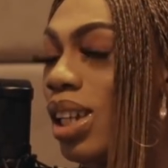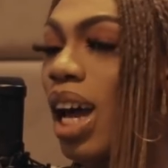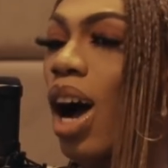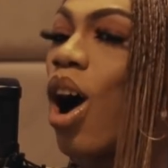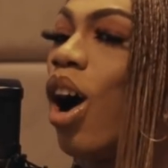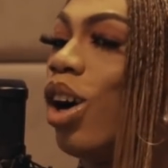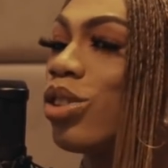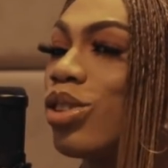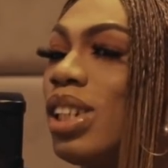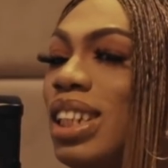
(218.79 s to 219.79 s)
Now,
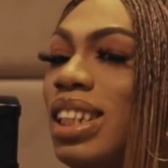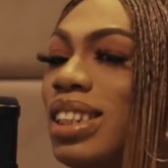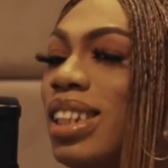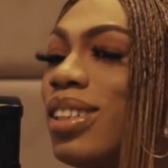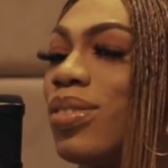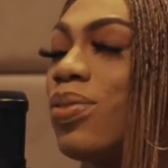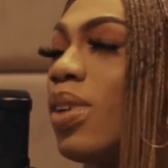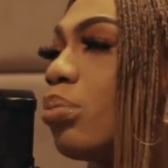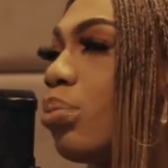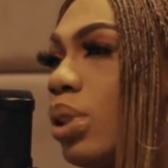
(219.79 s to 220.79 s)
hustling in a
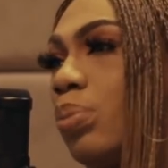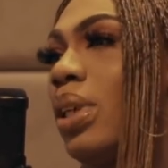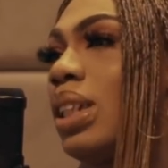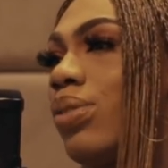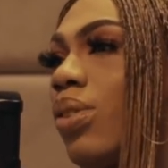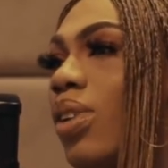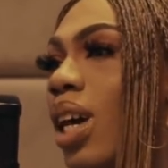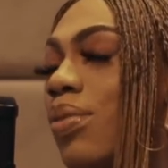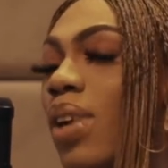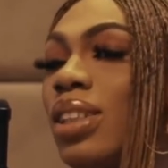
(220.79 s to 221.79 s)
different perspective of
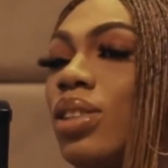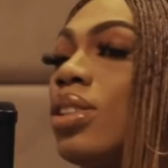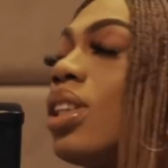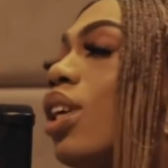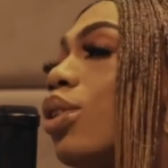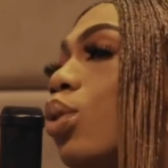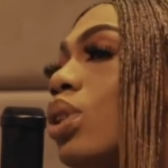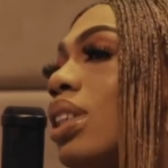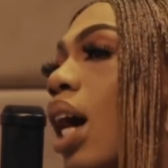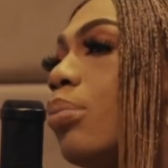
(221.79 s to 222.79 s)
life. I see
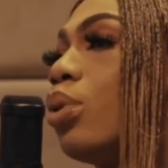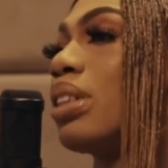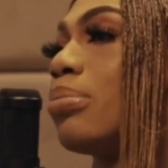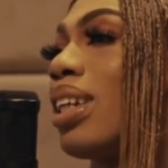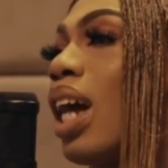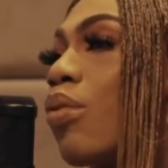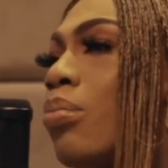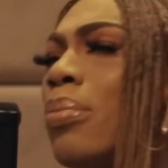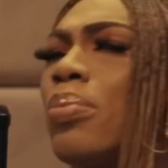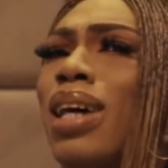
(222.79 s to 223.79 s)
toaster, both man and
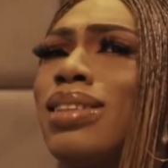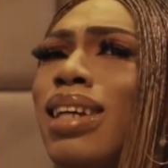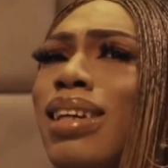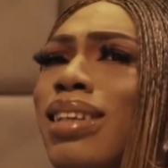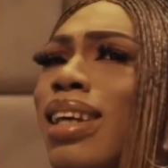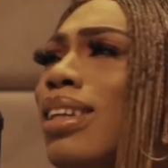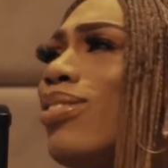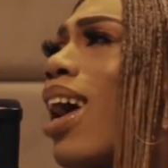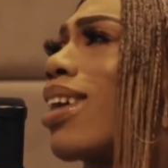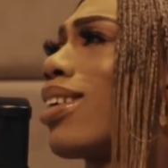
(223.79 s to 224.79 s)
woman. People are saying
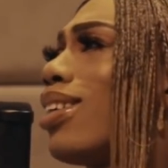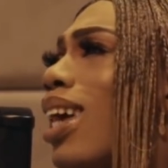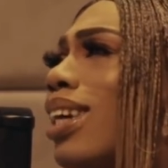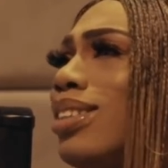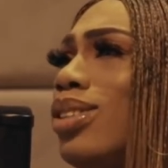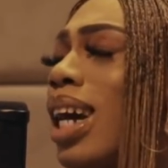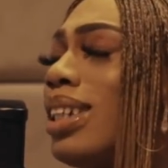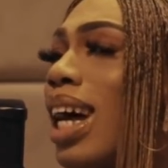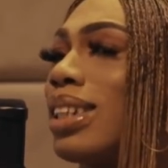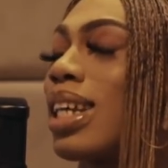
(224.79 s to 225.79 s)
you are gay, you are this, you are
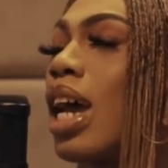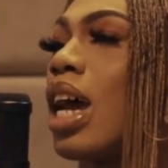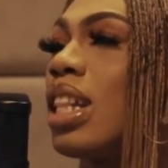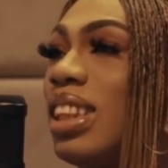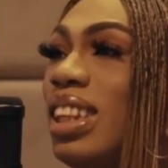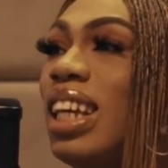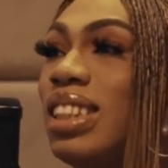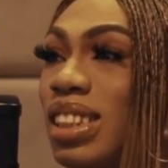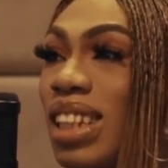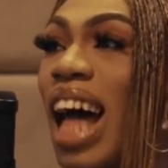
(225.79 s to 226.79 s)
that.
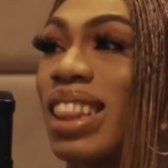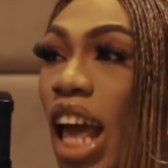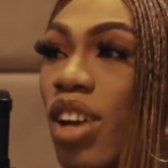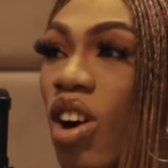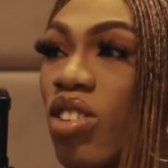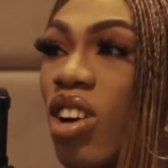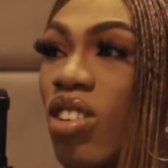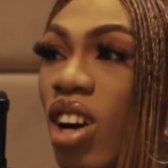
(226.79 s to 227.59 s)
That time, go.